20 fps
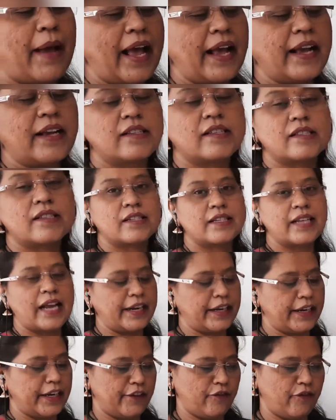Maths
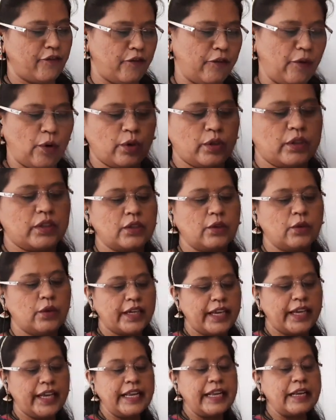Standard 4th.
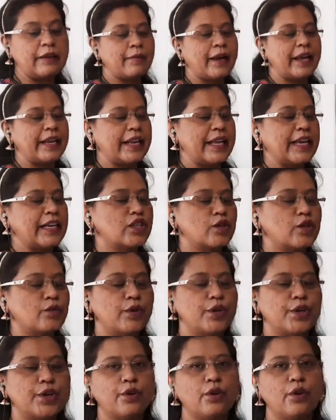Okay. In my
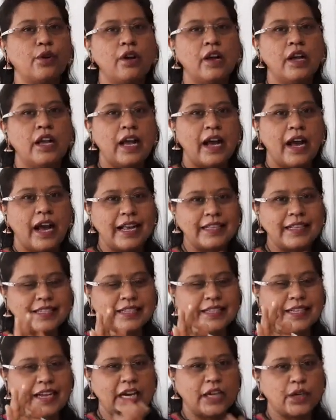next video,
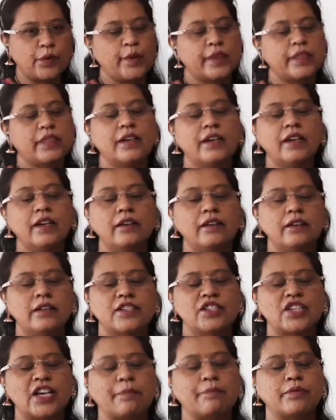I'll start with the
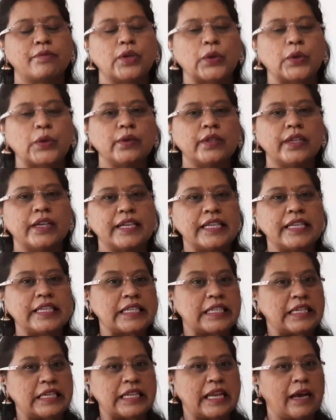chapter 2,
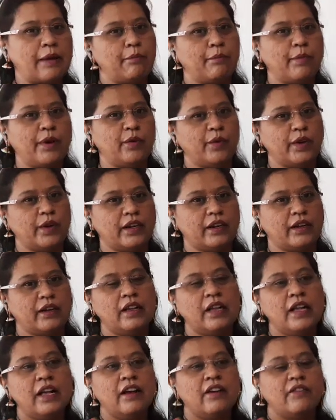that is number
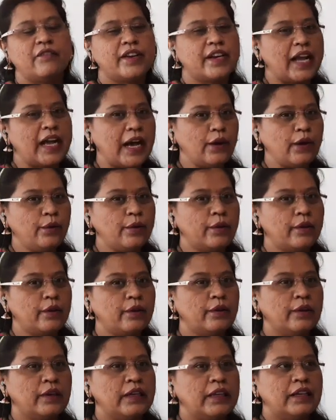work. For
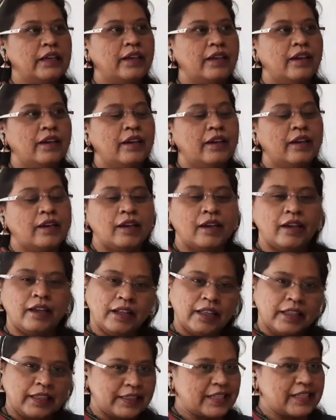now,
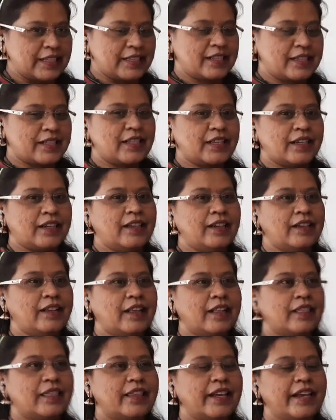this is
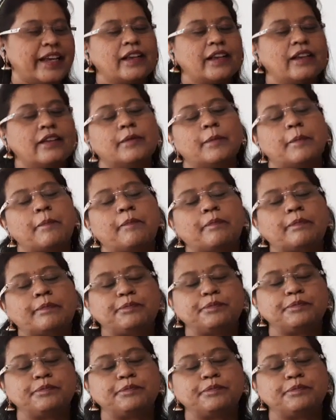the thing.